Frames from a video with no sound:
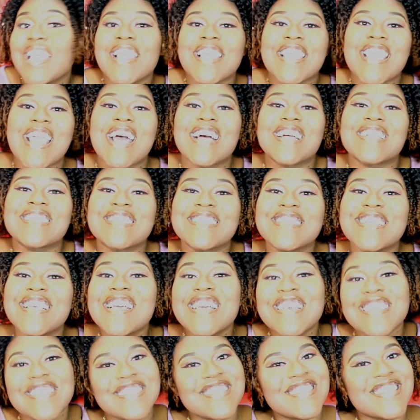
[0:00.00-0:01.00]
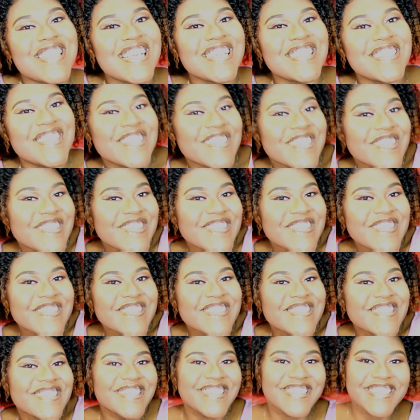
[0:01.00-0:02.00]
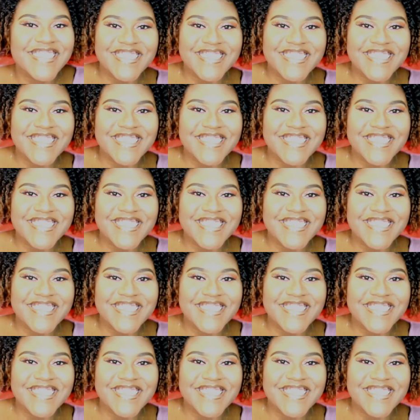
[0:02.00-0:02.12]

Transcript: Yeah, so stay tuned.